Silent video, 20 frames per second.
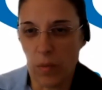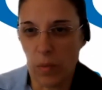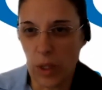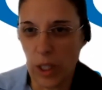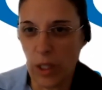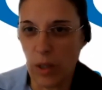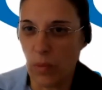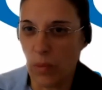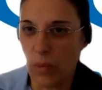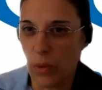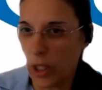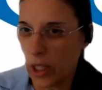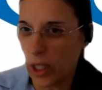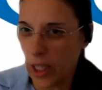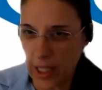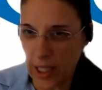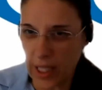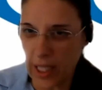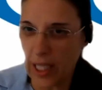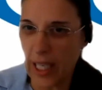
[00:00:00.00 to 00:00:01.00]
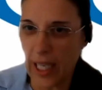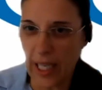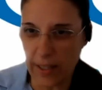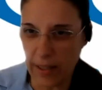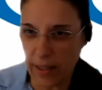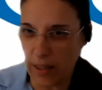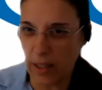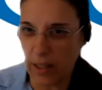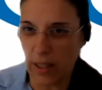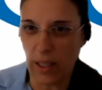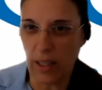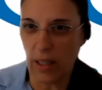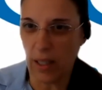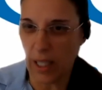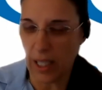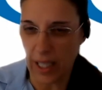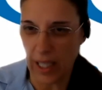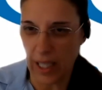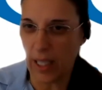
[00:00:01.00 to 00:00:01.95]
working together,